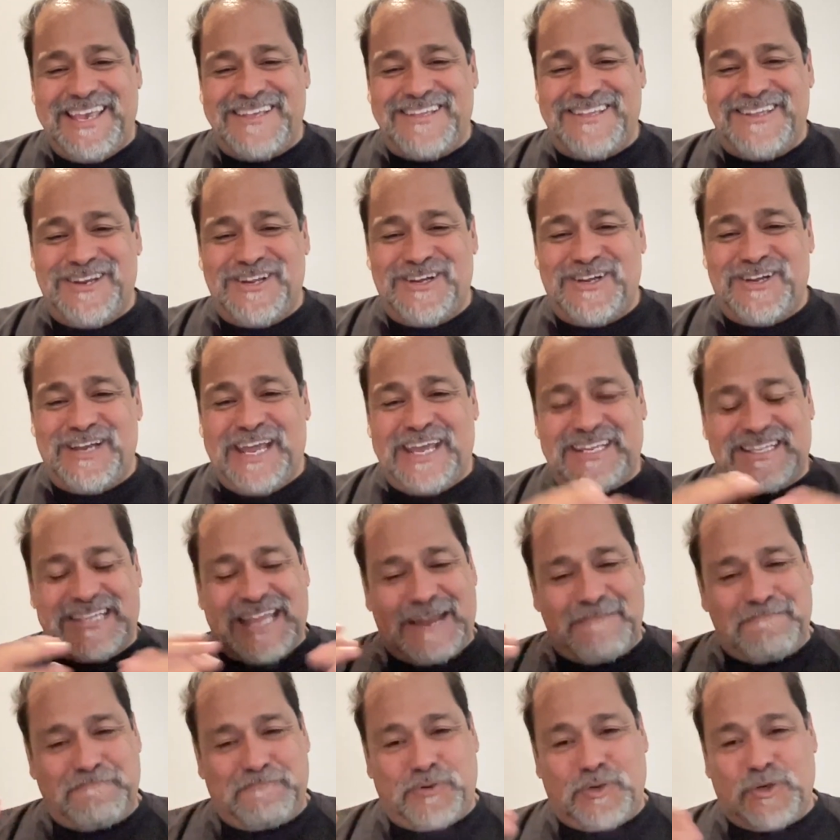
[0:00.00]
like
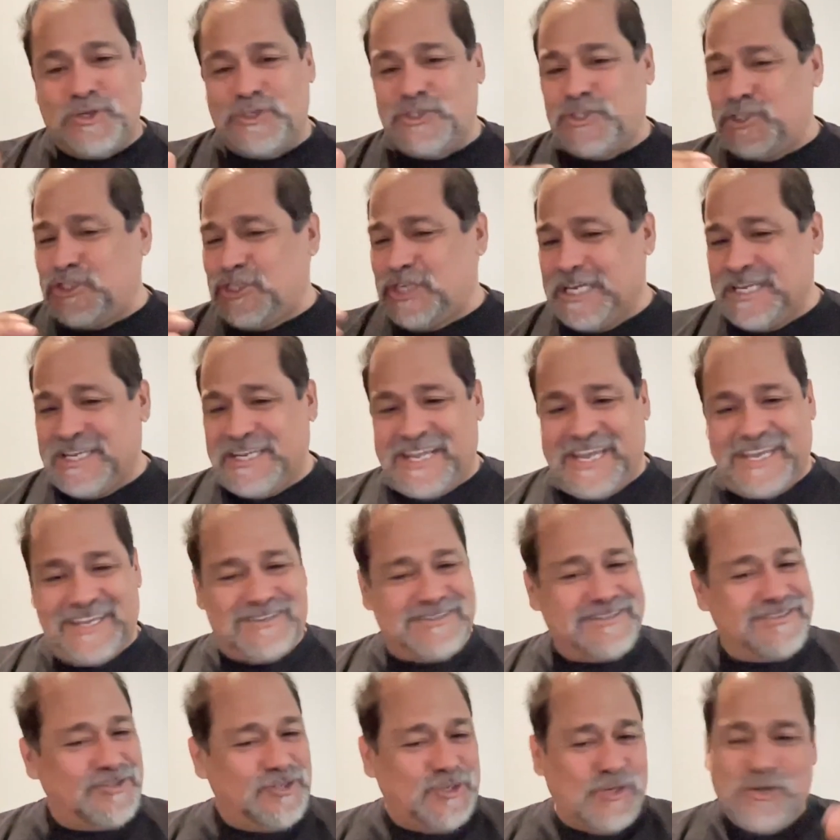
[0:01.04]
that push and
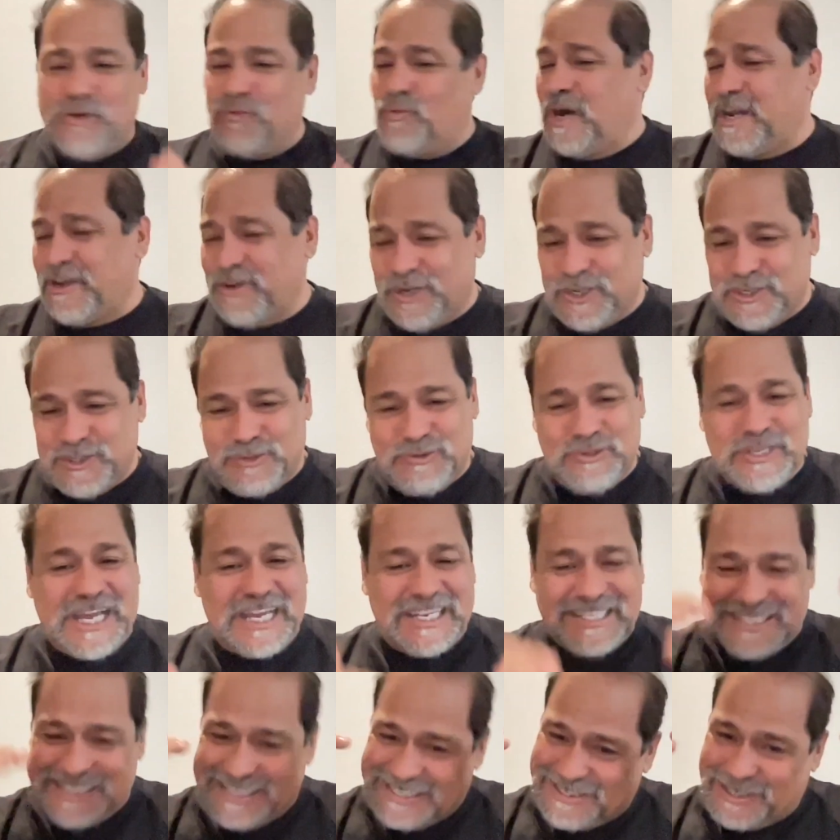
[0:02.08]
like, you don't want to go do
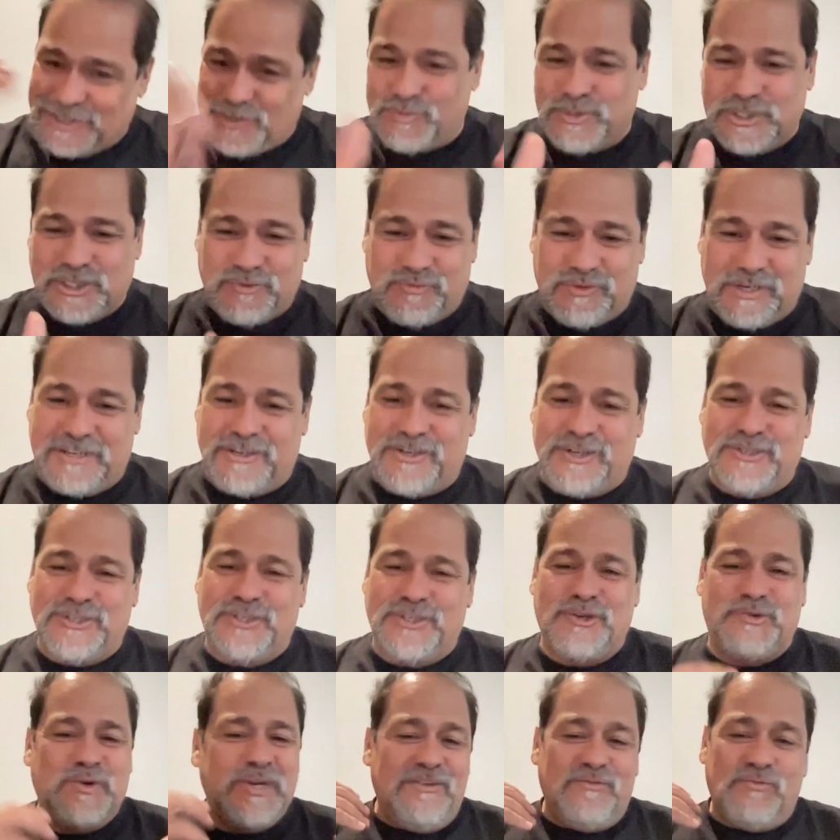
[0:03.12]
that. This is what you want to go do.